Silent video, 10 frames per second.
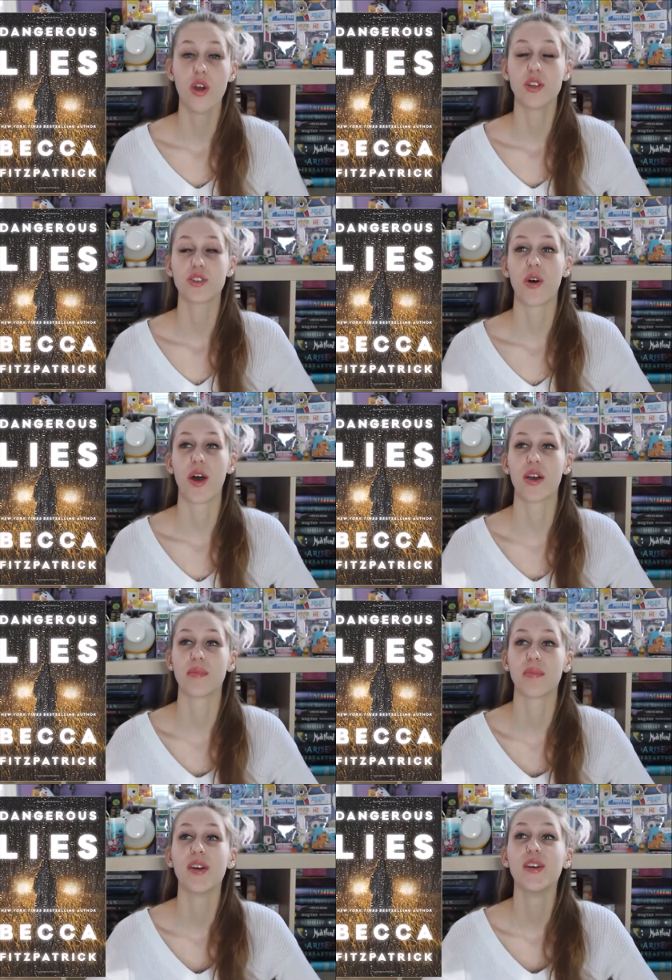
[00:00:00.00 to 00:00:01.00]
so
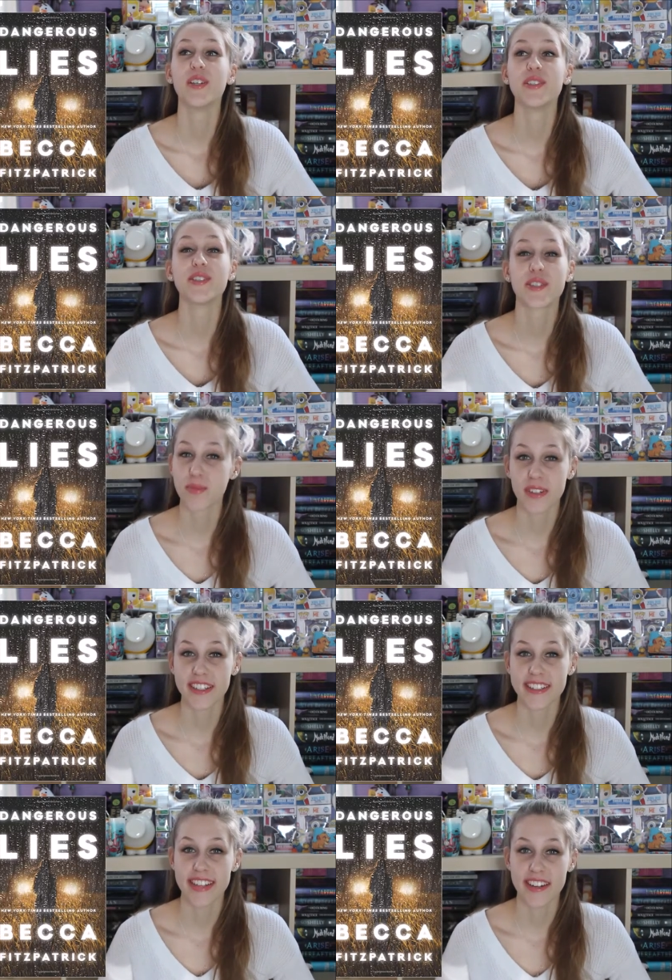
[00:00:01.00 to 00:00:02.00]
I'm super
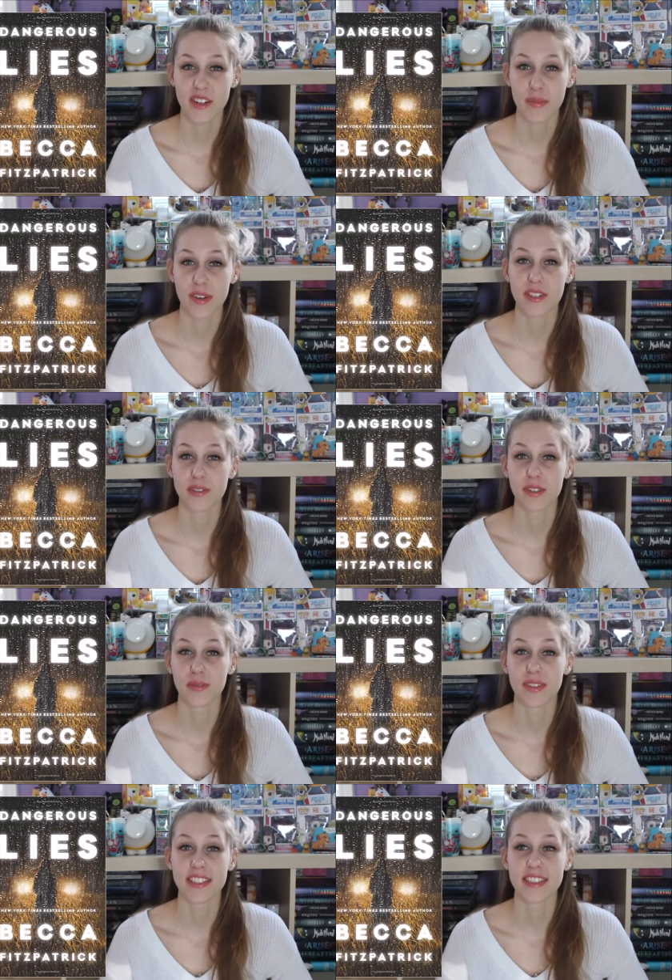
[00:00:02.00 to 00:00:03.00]
excited about this one
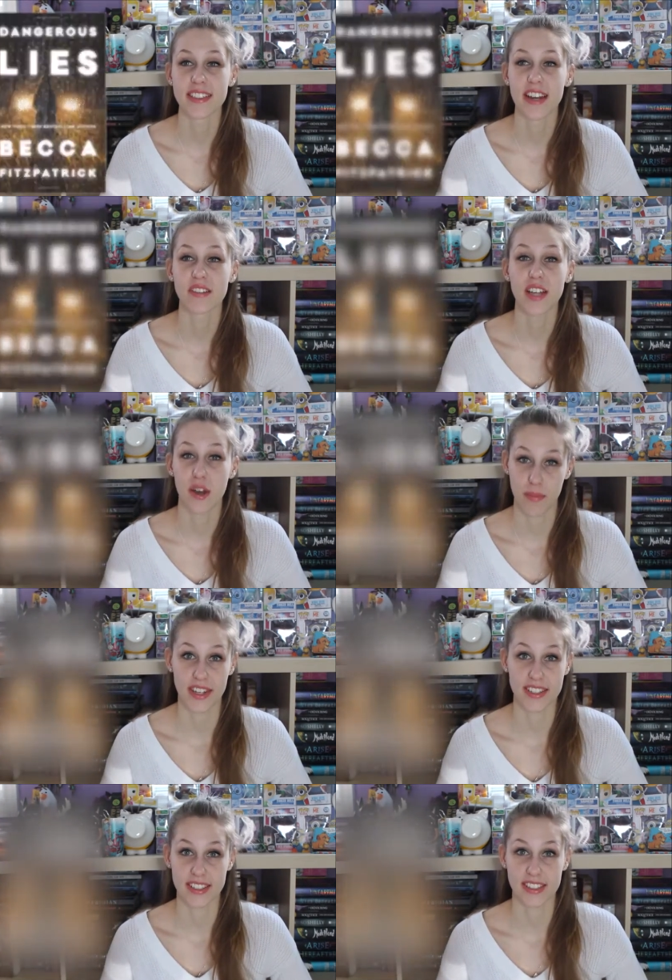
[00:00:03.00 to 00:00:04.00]
because it sounds
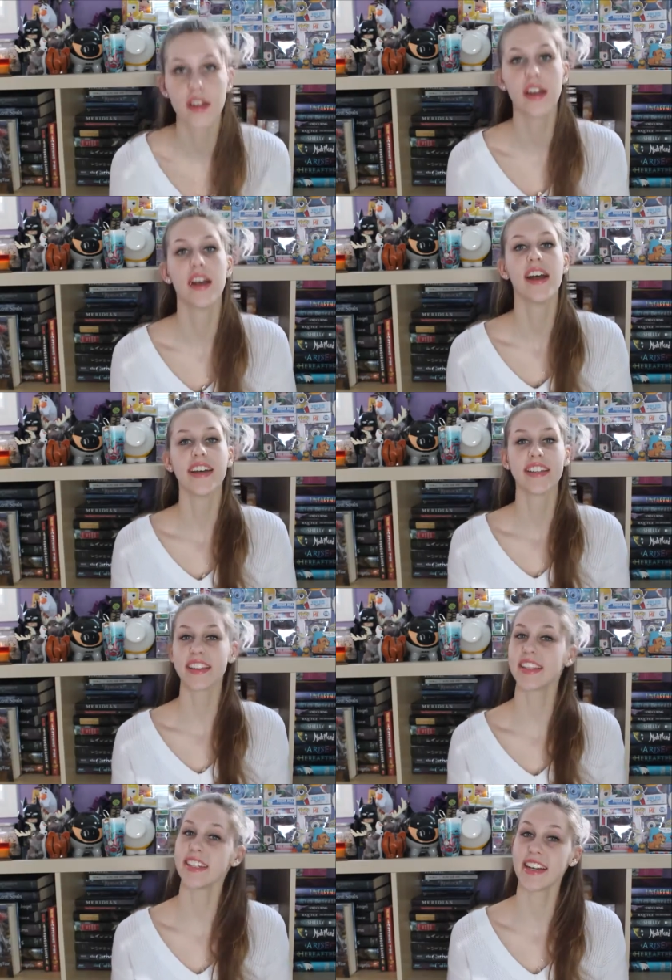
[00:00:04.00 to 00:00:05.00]
amazing.
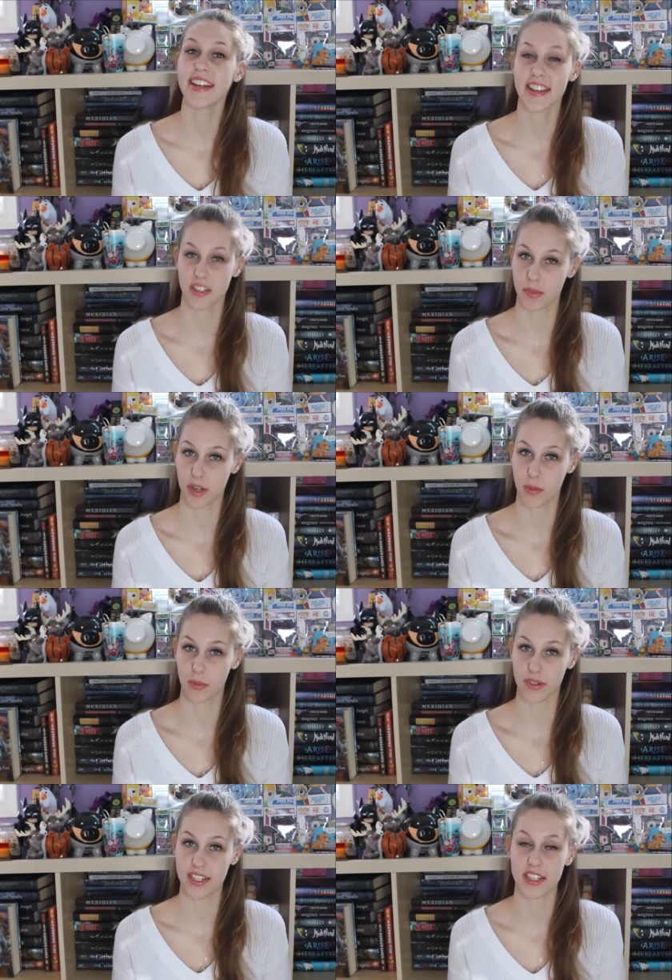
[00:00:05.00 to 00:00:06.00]
The next book I'm
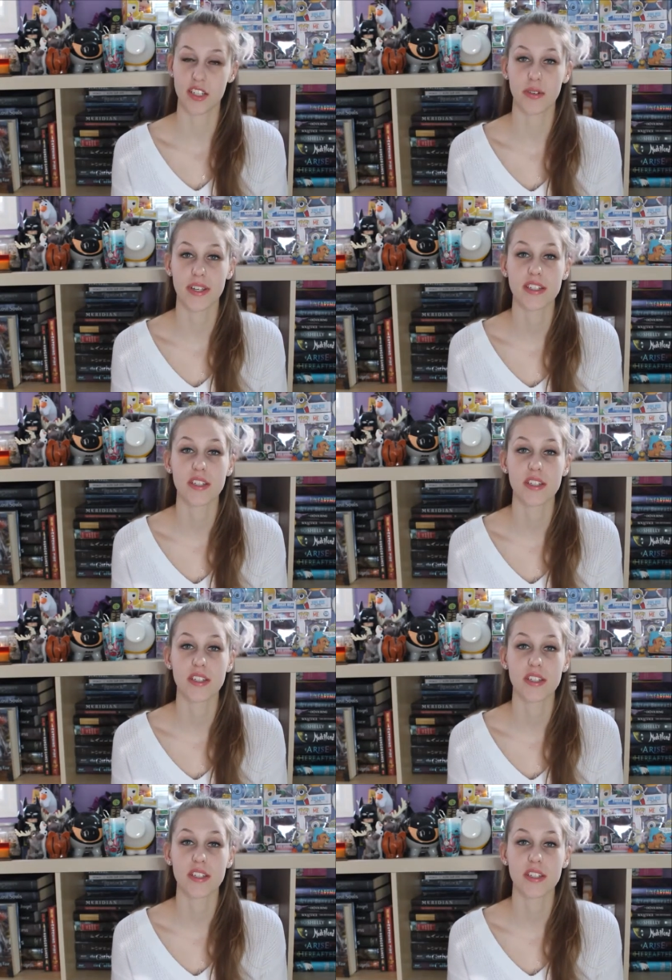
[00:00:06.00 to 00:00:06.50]
hoping to get to is